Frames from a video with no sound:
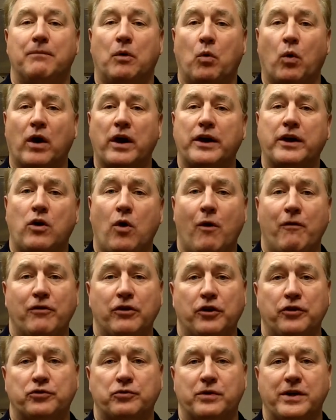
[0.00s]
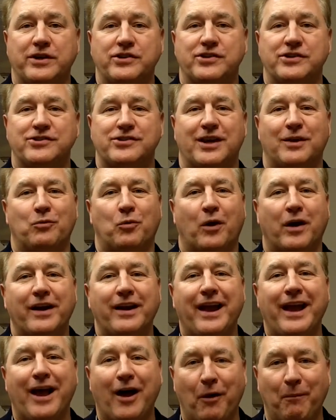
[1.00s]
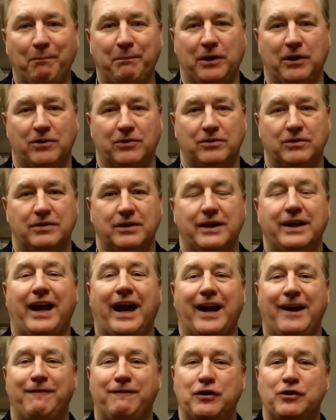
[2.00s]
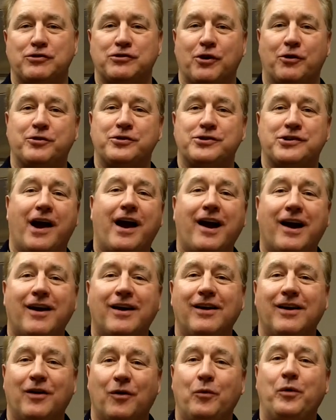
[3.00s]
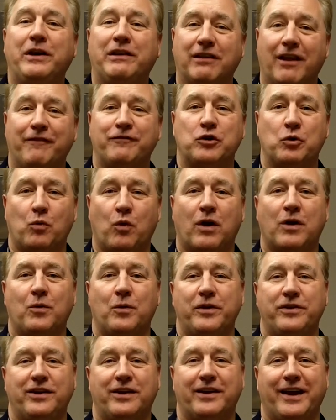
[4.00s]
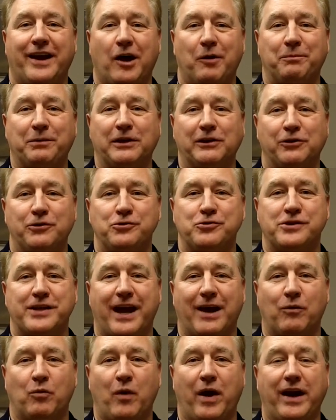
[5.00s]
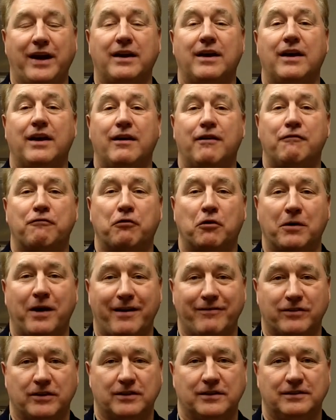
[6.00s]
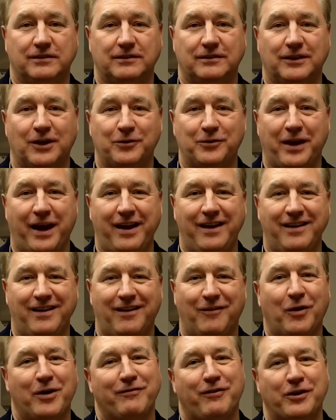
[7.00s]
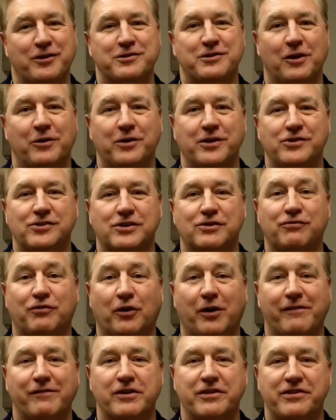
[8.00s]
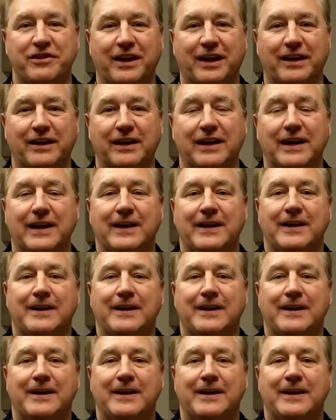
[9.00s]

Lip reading: but we're going to go over those reasons and we're going to help you. And if you so desire, we'd love to work with you to help you lose that weight forever. Okay? One of our slogans is Forever Thin.